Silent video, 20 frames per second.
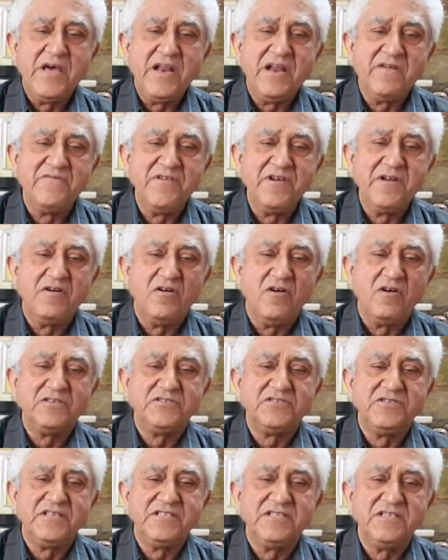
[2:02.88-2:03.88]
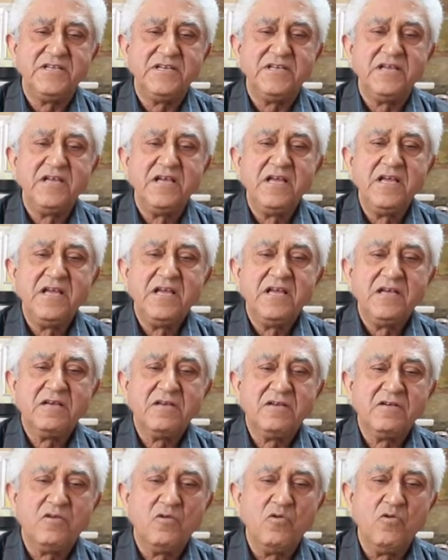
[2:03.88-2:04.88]
Paraffin gauze dressing,
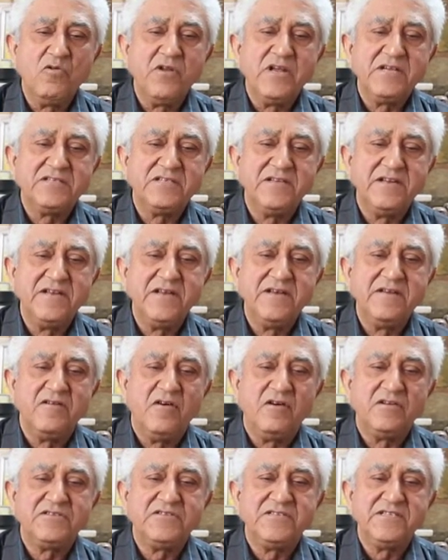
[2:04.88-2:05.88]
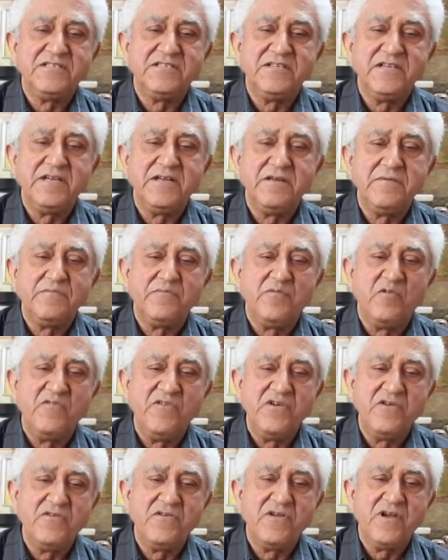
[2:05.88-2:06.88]
chlorhexidine gauze dressing,
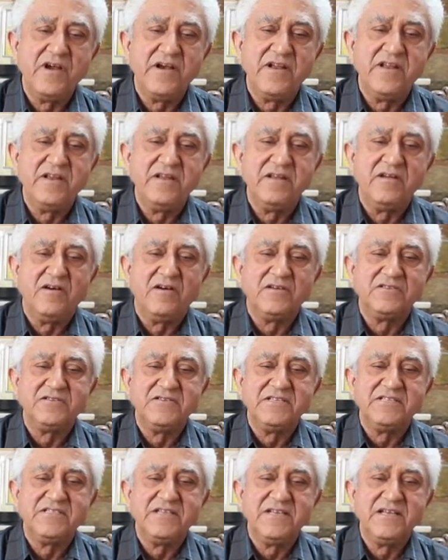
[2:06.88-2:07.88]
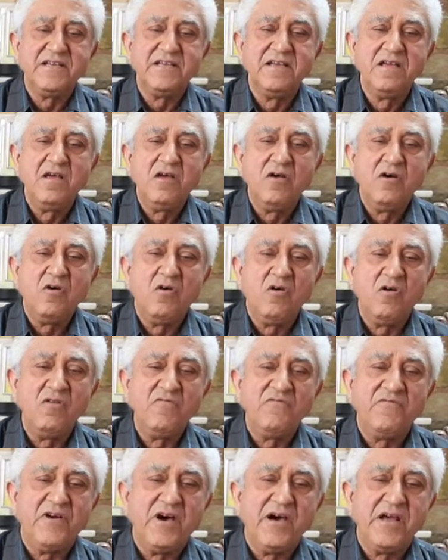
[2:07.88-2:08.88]
povidone iodine gauze dressing,
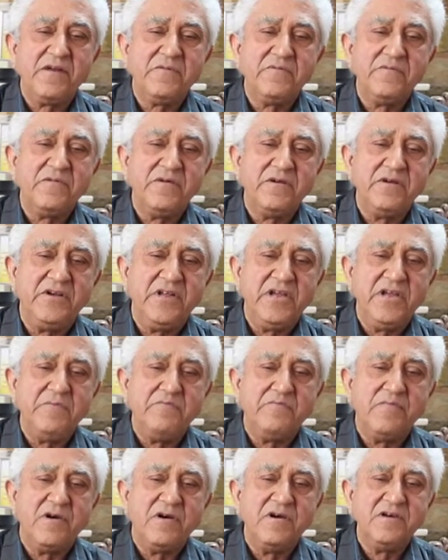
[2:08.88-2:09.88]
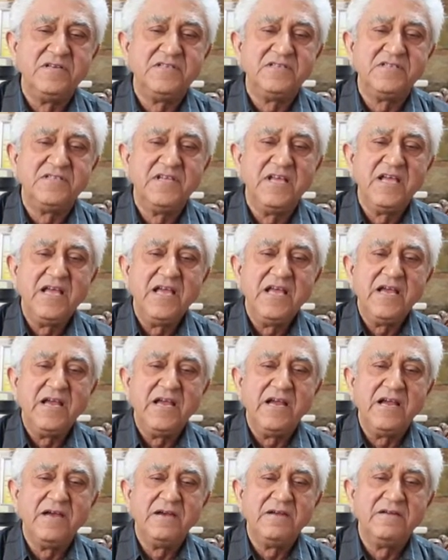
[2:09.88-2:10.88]
all for deep burns
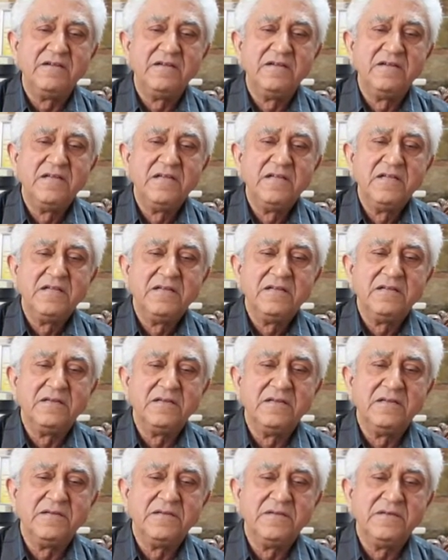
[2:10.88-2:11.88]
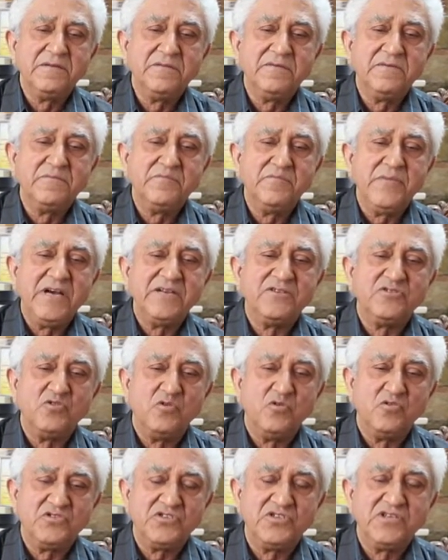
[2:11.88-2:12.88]
and uh, bed
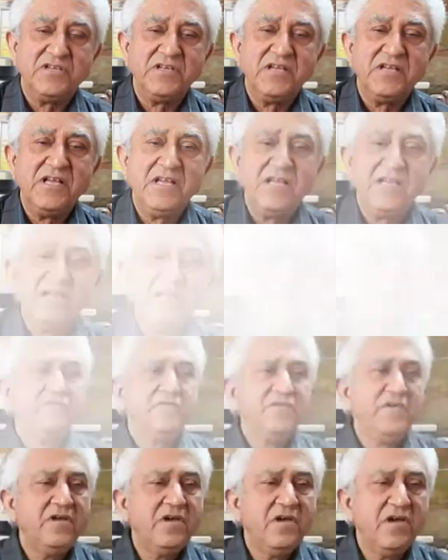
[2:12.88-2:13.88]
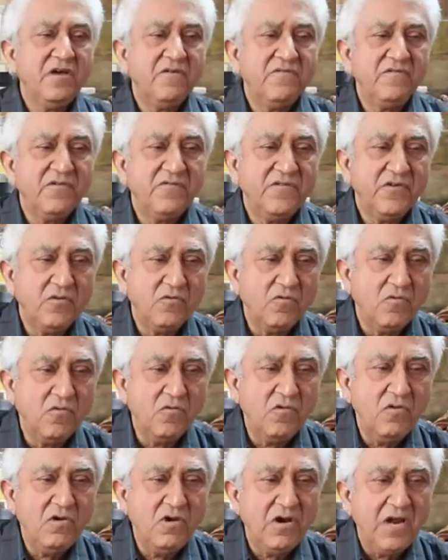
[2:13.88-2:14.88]
sores. We have our
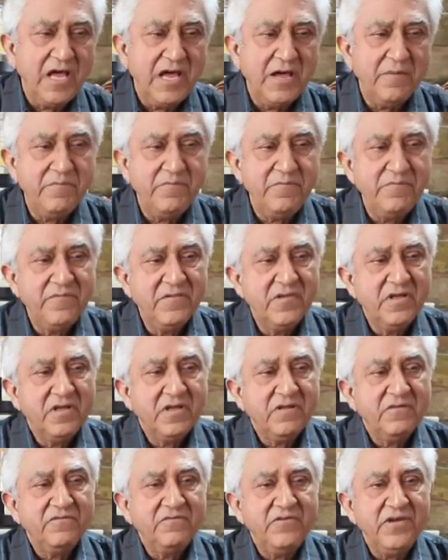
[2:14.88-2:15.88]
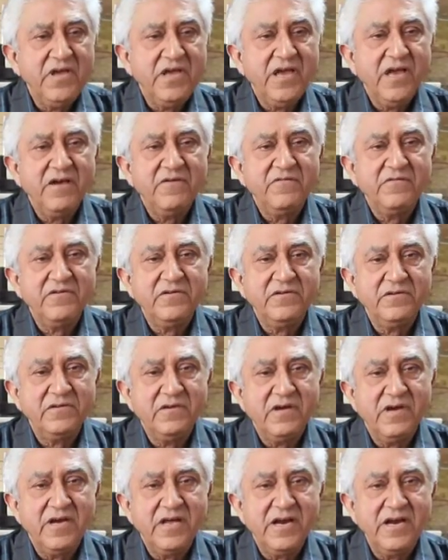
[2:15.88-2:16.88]
own lab. We have
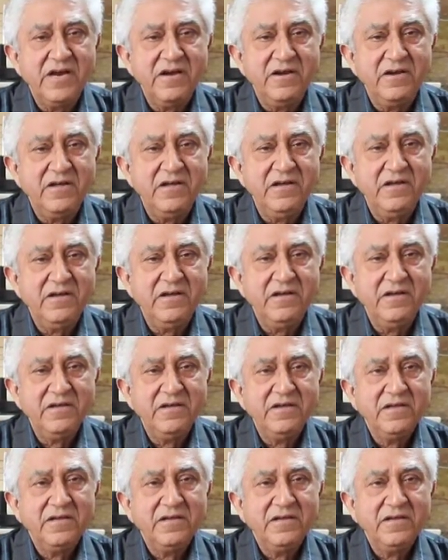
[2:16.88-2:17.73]
uh, R&D